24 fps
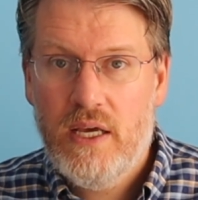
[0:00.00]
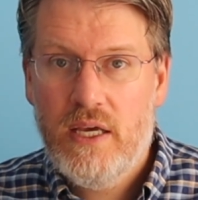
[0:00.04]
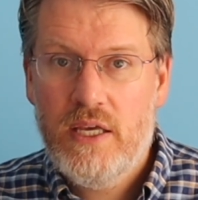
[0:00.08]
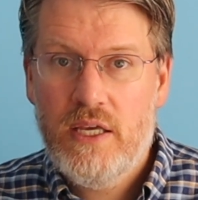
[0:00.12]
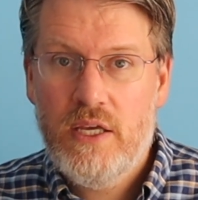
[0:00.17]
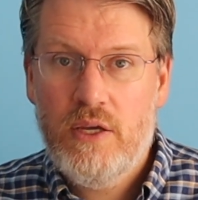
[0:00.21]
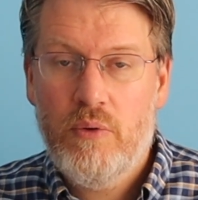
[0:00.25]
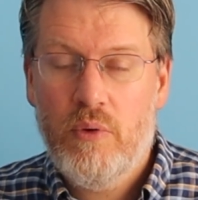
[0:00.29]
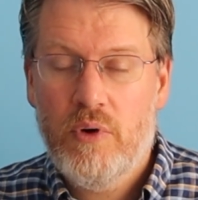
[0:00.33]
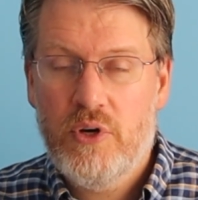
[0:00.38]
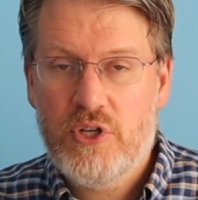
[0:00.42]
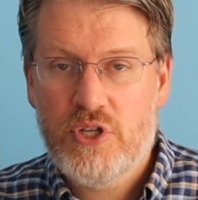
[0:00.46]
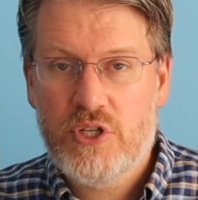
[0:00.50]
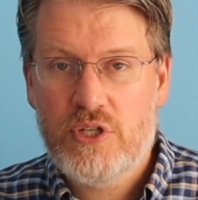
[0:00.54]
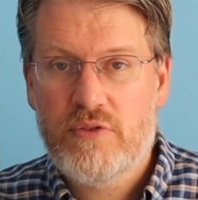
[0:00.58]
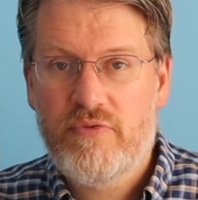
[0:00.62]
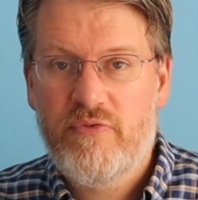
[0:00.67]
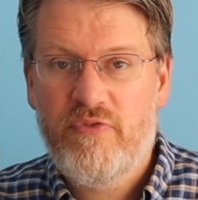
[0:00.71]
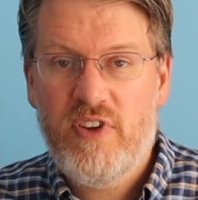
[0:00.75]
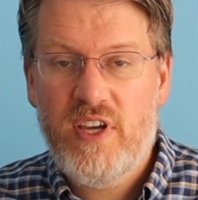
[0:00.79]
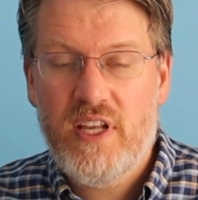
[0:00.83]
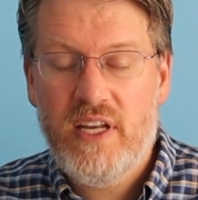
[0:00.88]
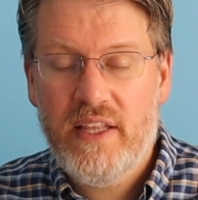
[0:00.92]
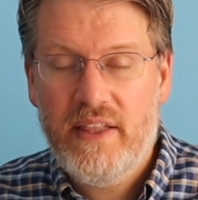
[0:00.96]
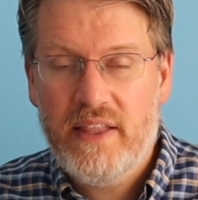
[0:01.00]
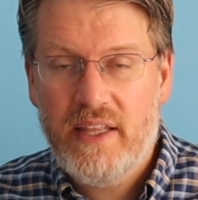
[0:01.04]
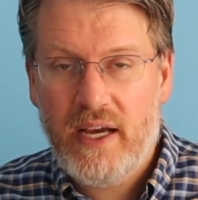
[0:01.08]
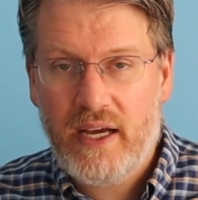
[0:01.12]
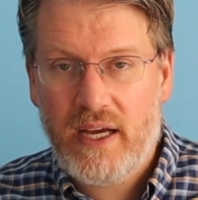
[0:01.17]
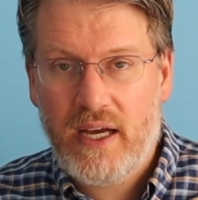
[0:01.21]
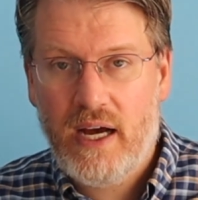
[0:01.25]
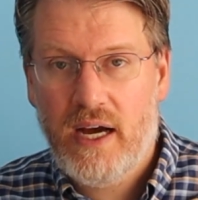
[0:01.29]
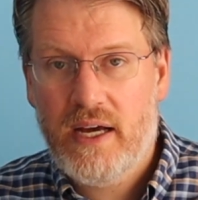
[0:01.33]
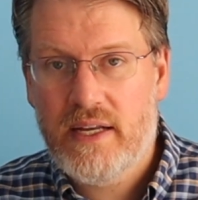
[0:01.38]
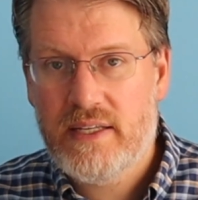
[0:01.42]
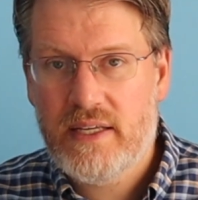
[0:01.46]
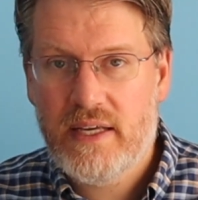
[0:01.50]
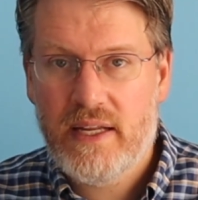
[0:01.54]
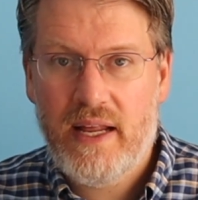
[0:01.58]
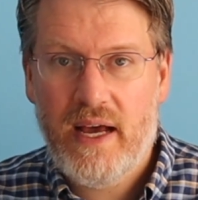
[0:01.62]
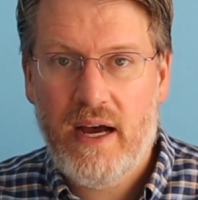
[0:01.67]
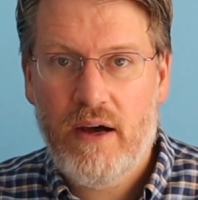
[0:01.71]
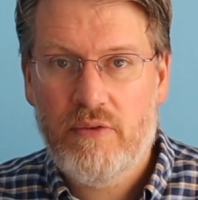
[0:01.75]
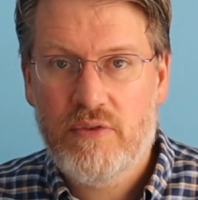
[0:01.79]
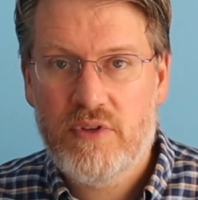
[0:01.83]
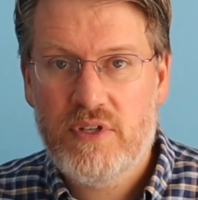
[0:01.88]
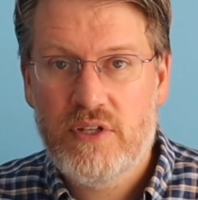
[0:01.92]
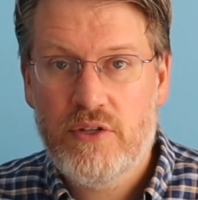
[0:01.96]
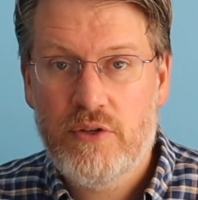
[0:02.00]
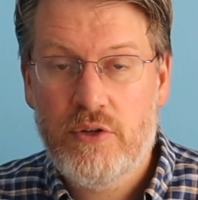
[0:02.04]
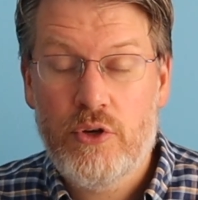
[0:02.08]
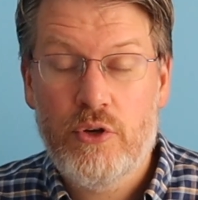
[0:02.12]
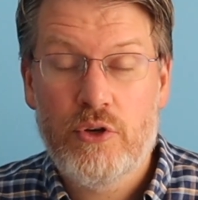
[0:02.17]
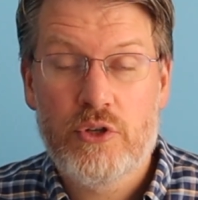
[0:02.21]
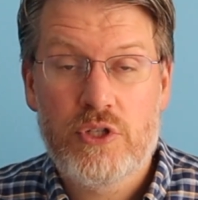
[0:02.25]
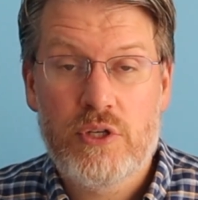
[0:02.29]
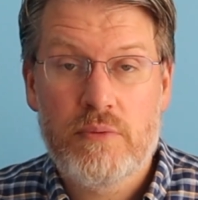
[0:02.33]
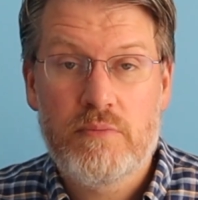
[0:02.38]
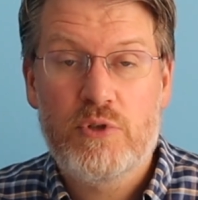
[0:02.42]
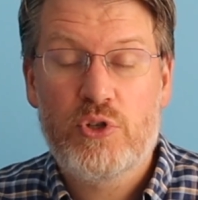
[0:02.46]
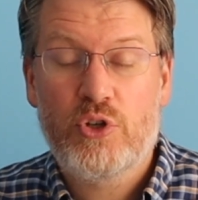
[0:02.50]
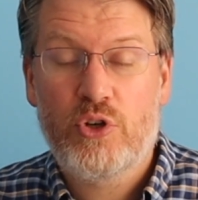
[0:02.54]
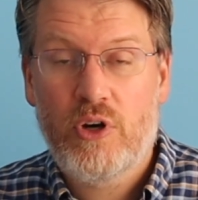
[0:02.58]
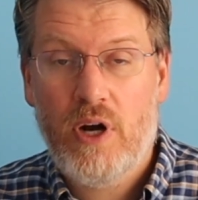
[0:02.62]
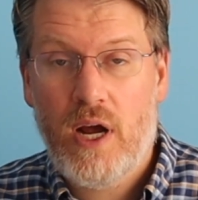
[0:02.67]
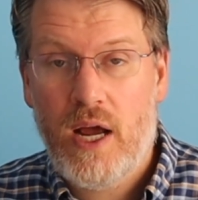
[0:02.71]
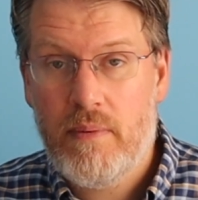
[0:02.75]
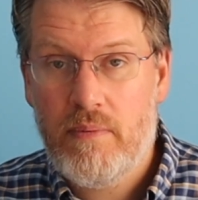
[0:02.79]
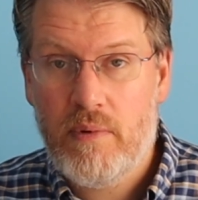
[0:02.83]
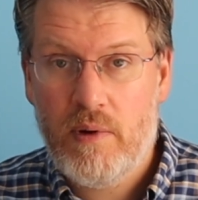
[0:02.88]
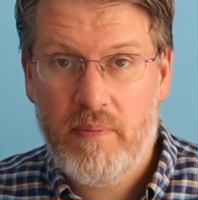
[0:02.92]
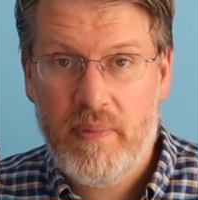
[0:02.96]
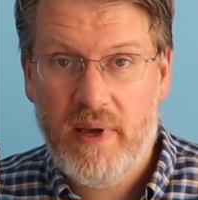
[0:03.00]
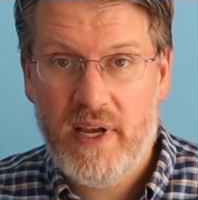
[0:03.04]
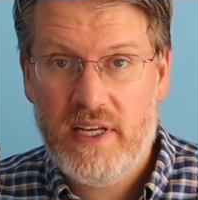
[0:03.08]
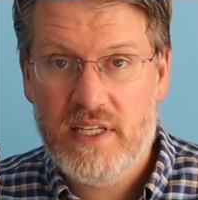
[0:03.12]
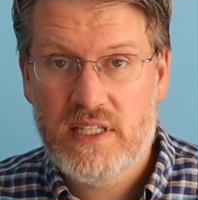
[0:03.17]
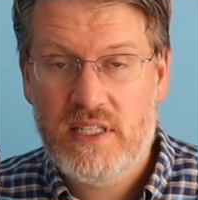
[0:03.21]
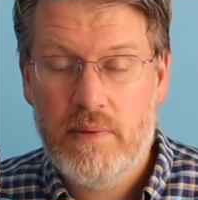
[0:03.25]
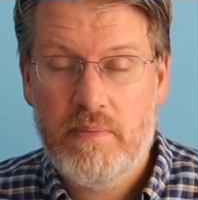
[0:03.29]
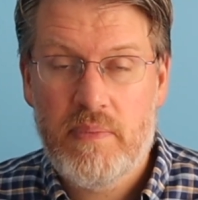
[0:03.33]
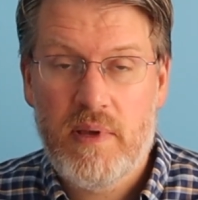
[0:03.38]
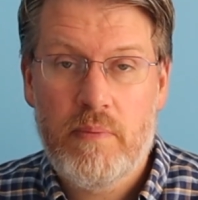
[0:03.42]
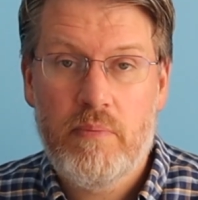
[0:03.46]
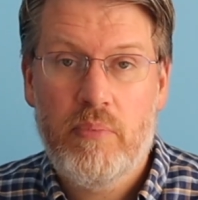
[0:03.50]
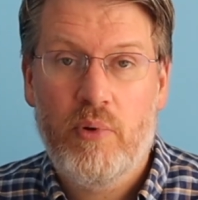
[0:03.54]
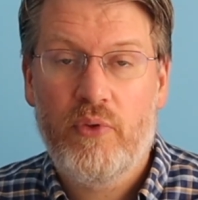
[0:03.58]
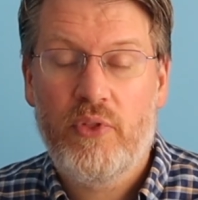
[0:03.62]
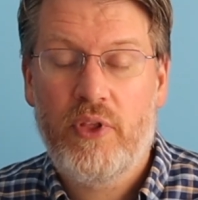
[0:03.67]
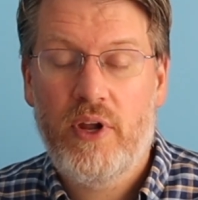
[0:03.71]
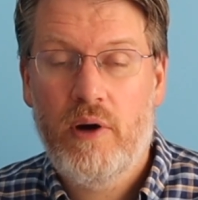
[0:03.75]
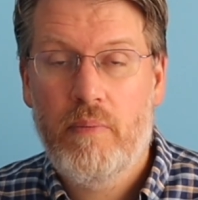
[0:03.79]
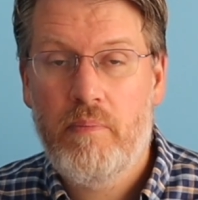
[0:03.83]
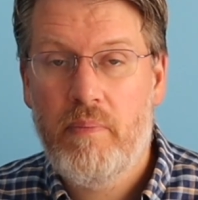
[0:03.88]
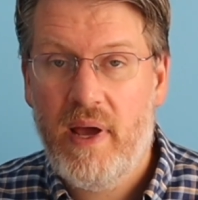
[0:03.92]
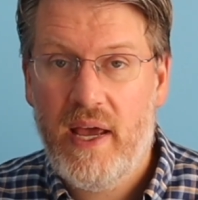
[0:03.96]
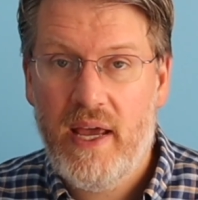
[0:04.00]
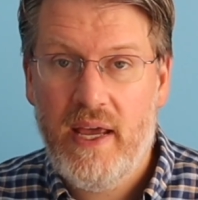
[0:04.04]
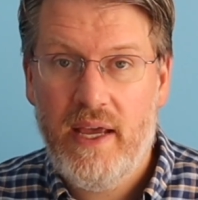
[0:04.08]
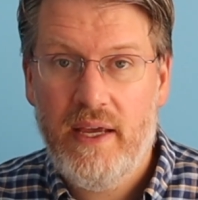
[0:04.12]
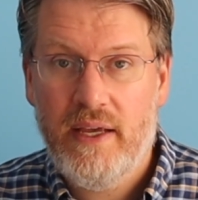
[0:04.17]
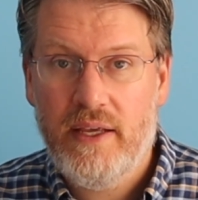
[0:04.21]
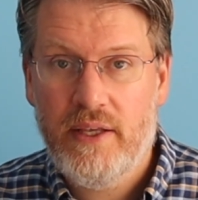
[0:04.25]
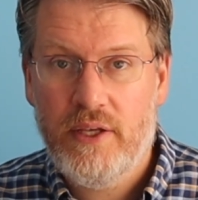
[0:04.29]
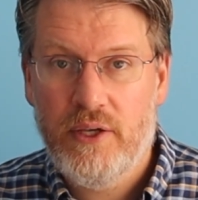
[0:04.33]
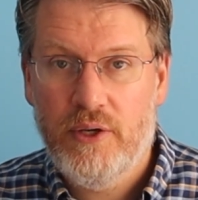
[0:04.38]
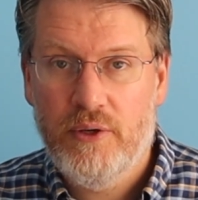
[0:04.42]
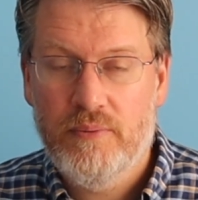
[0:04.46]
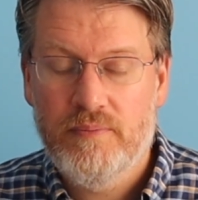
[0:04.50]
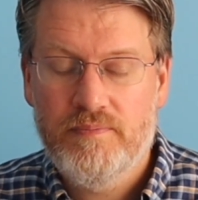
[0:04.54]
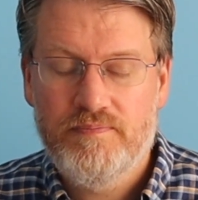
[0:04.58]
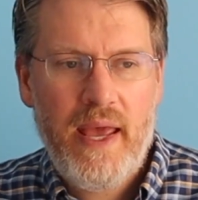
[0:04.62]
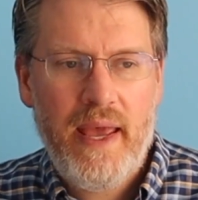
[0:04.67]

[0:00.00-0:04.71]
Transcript: you are just feeding that content out to your subscriber base, the people that are paying you.